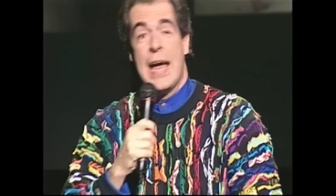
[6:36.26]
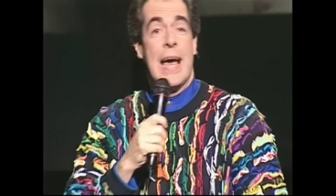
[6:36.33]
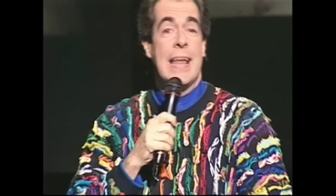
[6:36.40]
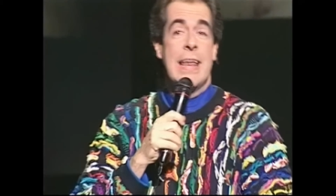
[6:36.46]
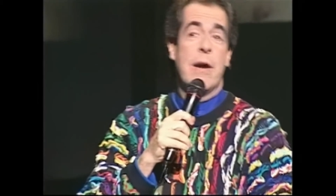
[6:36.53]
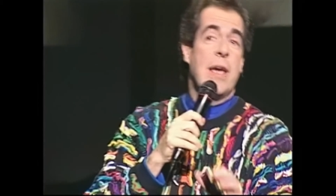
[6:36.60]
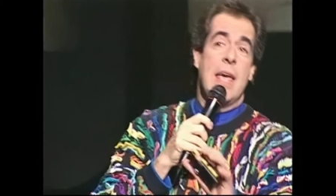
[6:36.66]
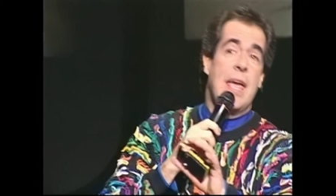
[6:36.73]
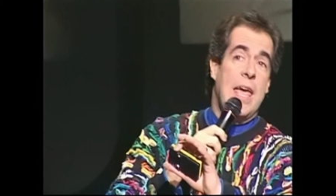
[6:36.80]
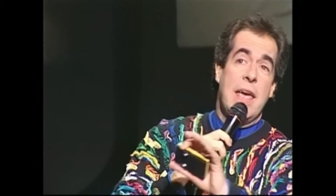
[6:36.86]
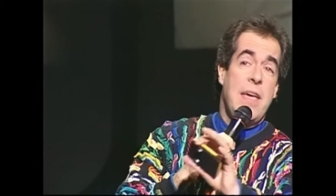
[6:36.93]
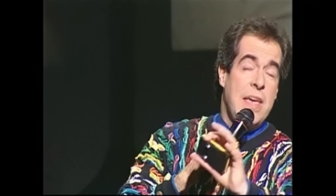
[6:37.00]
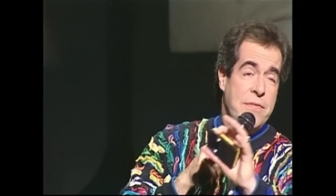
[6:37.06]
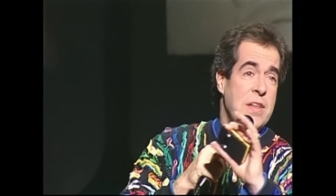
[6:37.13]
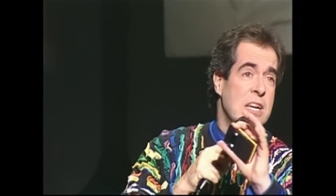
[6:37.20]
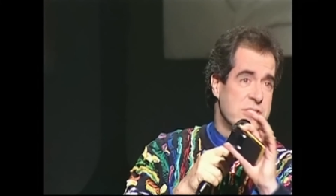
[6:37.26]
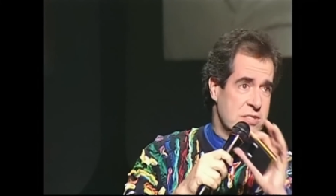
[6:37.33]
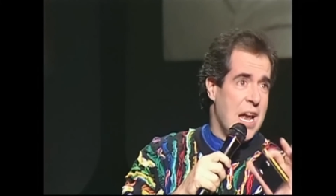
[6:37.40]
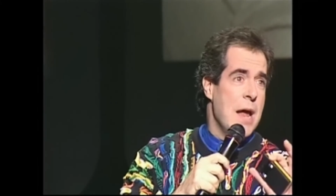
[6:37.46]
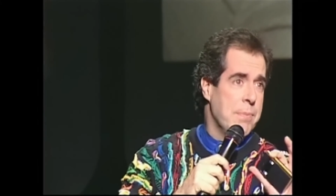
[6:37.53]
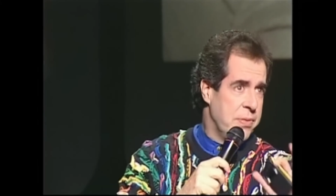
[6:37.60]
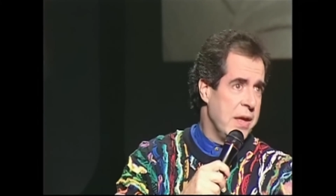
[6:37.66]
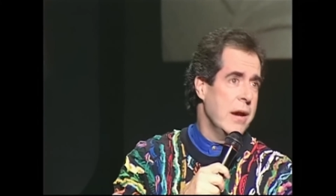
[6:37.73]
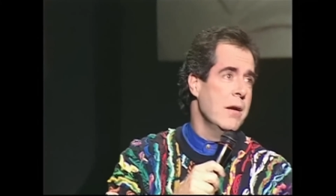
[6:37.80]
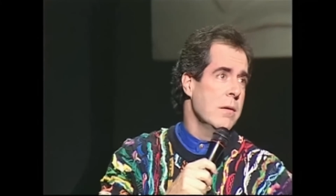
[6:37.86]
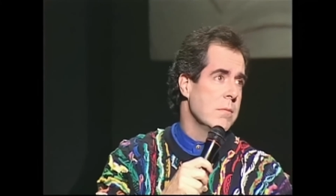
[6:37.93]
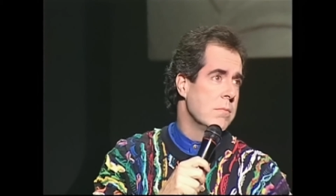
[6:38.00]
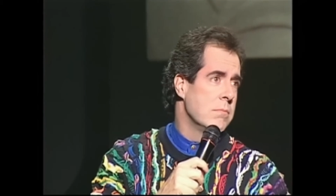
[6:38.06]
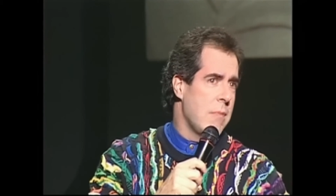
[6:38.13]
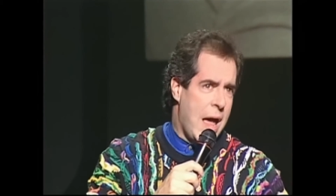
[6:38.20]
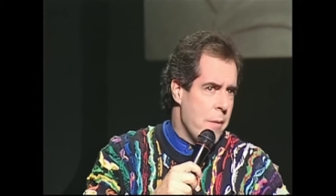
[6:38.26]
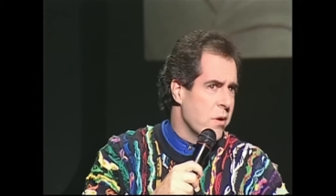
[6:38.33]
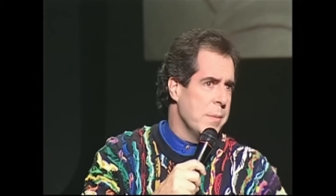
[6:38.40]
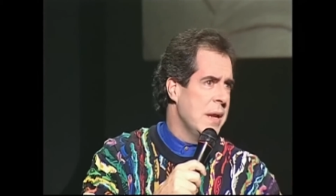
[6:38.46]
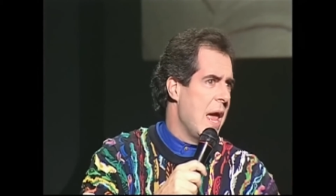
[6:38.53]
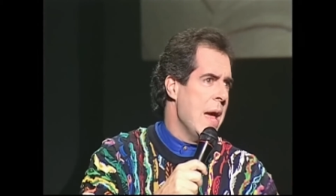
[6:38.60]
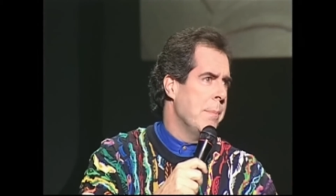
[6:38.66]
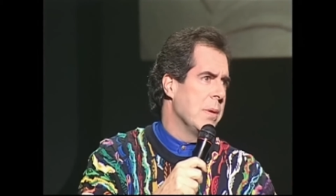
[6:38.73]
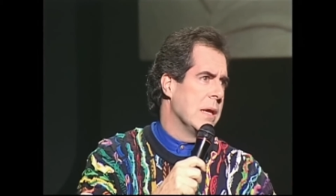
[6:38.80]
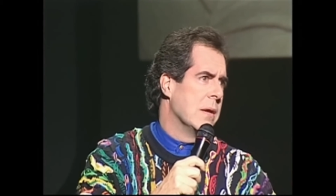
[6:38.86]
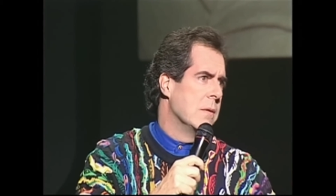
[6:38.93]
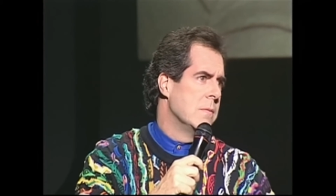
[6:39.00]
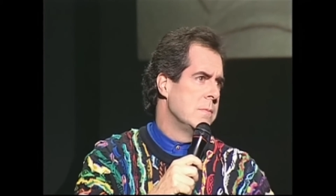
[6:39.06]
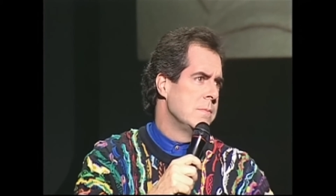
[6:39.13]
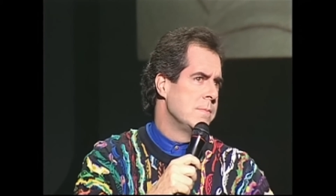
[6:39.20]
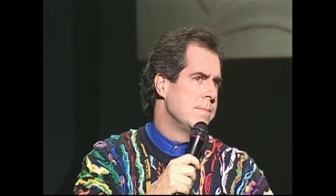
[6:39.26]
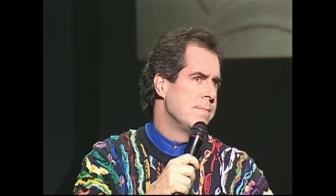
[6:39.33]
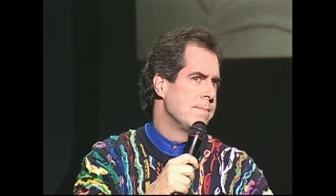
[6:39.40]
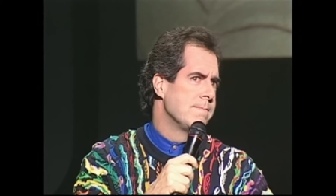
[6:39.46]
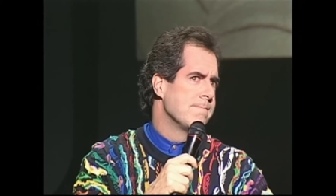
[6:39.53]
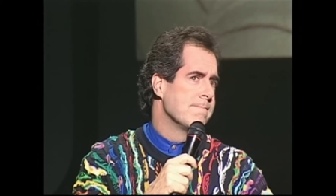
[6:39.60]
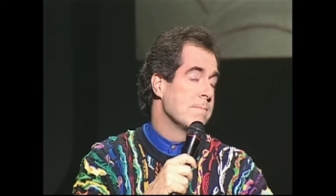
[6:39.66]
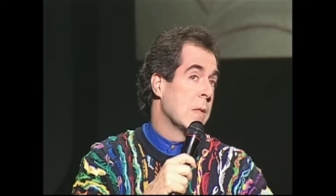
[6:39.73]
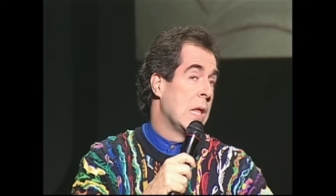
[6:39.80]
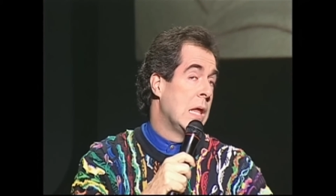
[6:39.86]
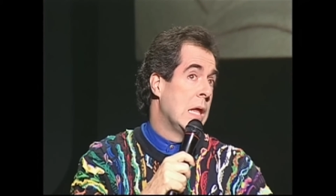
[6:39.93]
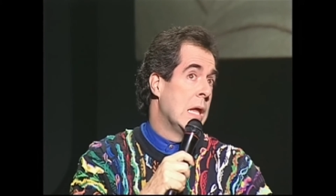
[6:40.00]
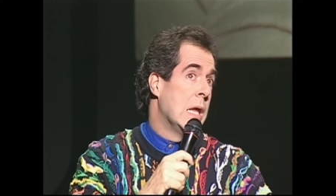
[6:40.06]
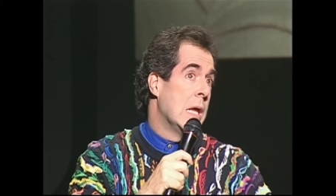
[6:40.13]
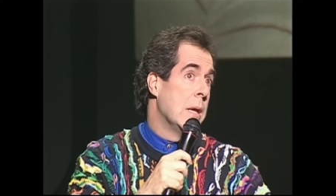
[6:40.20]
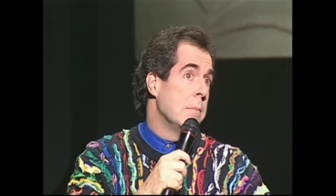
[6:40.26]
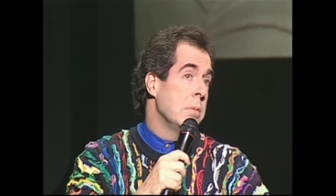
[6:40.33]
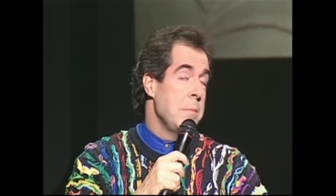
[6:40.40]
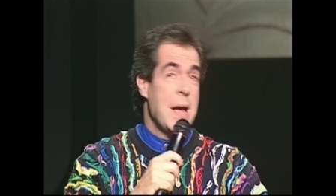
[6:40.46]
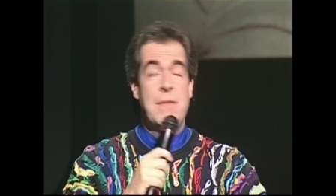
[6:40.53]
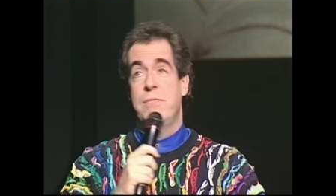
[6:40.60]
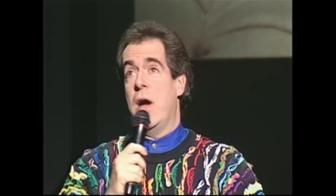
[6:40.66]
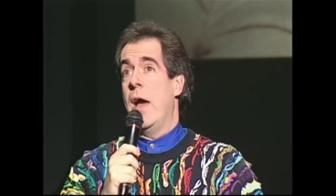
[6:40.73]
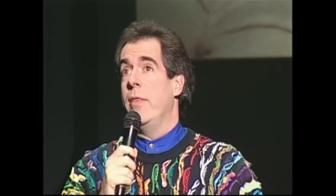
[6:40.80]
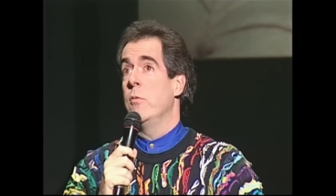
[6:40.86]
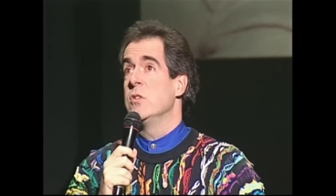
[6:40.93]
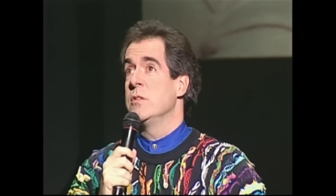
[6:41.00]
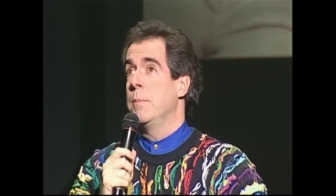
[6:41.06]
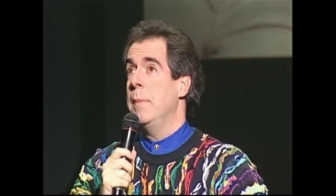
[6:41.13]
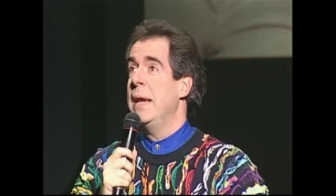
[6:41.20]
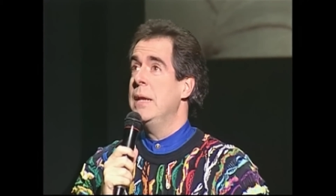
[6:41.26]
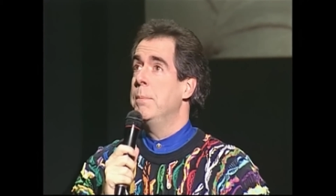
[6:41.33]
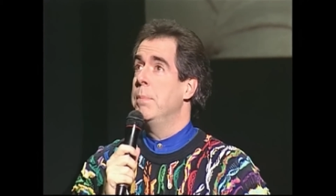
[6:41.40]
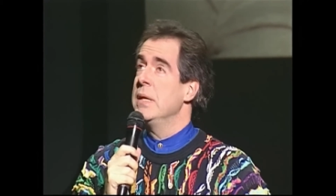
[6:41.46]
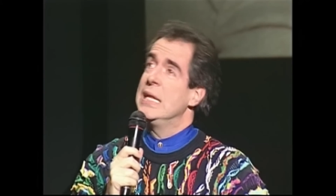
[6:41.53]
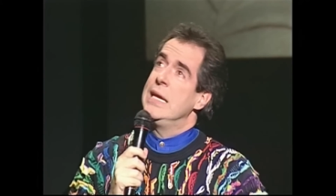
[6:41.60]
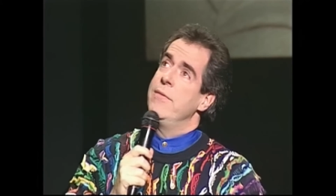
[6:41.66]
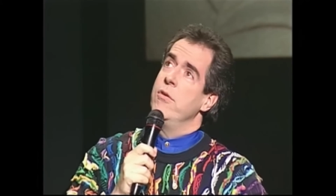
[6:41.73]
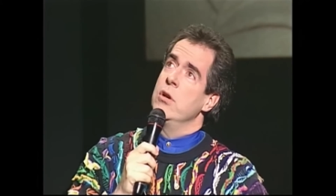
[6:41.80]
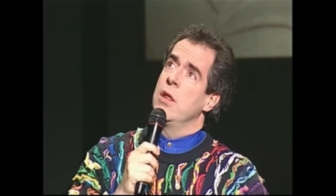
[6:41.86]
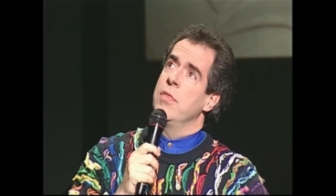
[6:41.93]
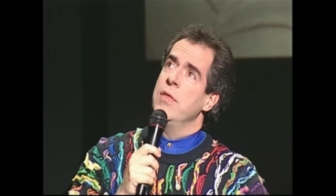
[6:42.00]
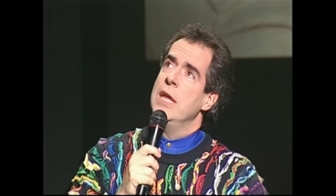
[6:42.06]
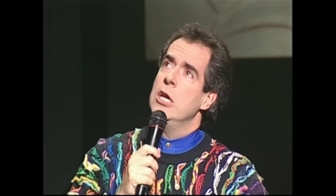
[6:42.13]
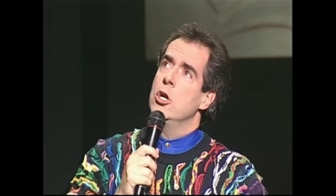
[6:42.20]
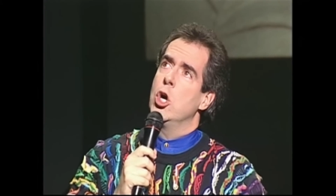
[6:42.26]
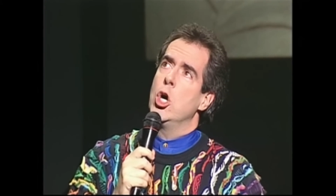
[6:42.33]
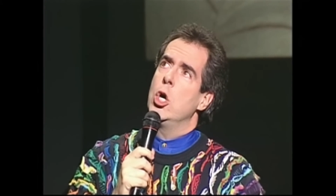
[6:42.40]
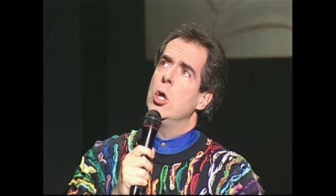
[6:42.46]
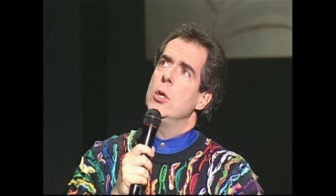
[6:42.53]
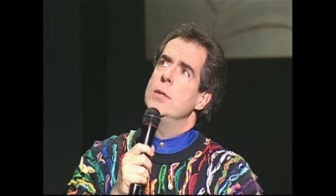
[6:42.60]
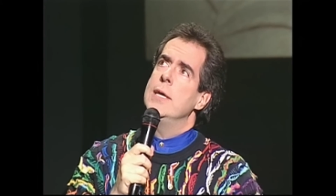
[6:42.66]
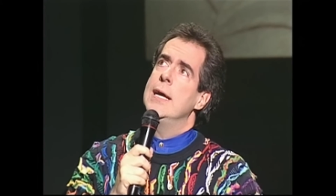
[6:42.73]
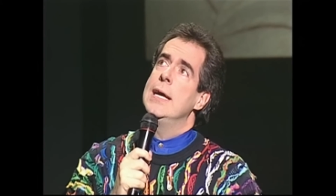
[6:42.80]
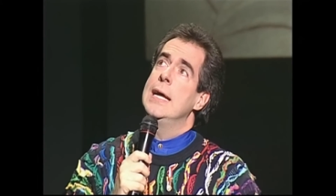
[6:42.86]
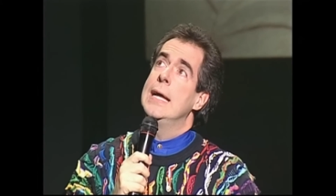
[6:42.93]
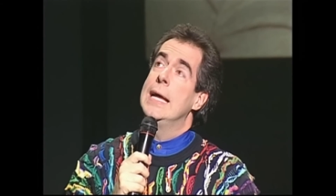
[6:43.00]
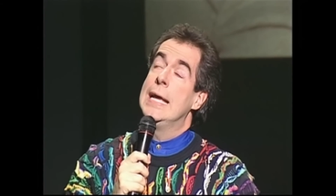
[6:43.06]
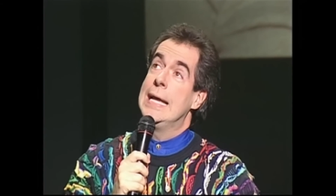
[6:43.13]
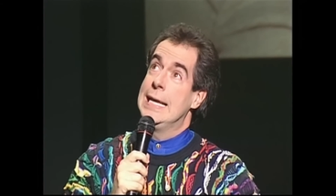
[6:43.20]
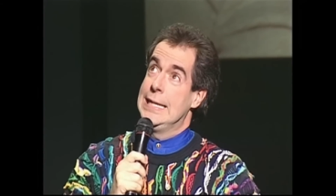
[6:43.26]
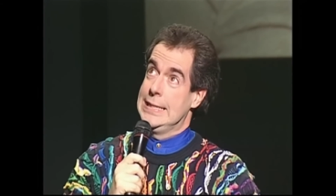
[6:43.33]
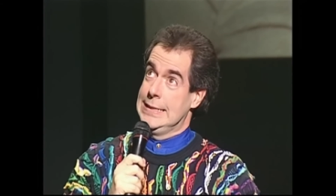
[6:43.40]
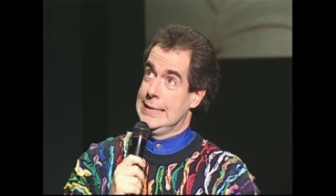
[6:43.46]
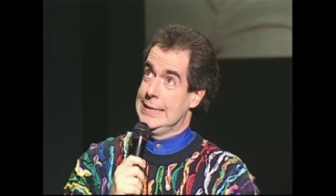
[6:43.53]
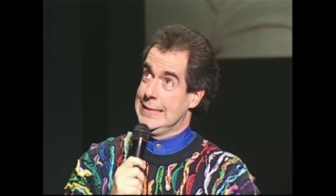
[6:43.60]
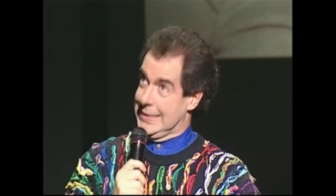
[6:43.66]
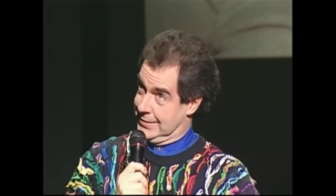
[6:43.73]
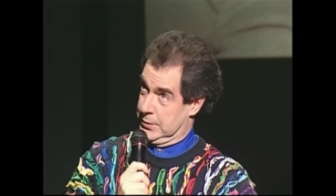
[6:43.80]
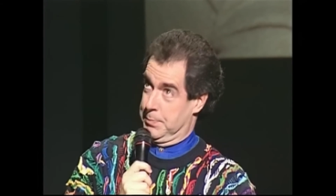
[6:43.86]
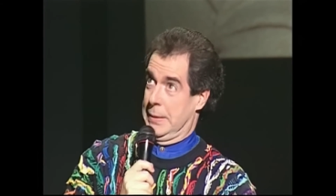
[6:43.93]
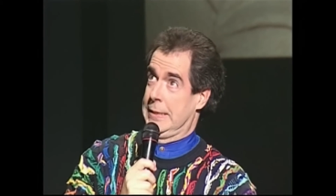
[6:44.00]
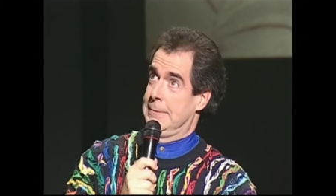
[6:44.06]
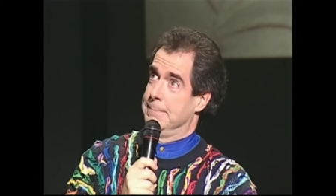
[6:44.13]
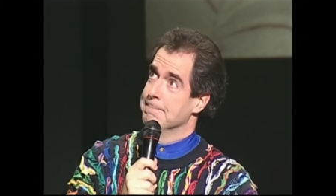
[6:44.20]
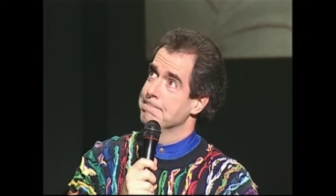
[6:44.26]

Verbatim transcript: Now, if it had stopped there, I would have been happy. But my father was a big believer in a thing called discipline.